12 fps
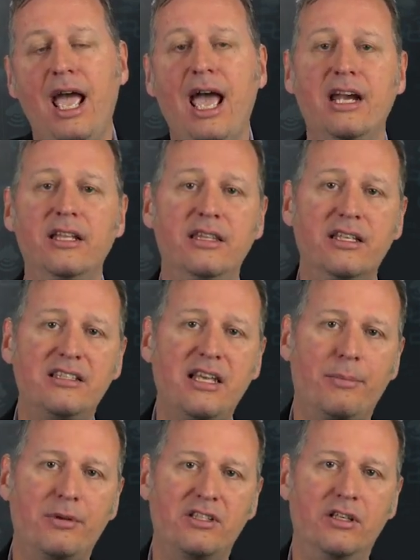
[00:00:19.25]
And in this
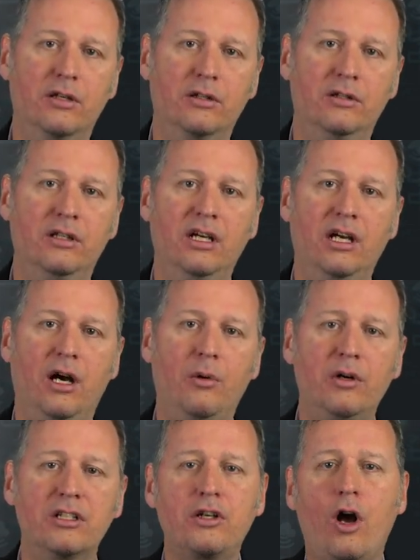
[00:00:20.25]
episode, I
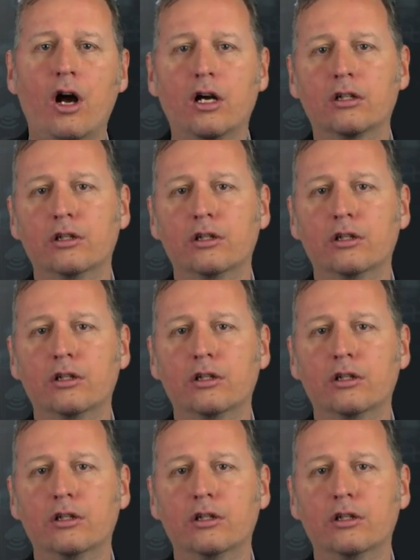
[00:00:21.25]
want to talk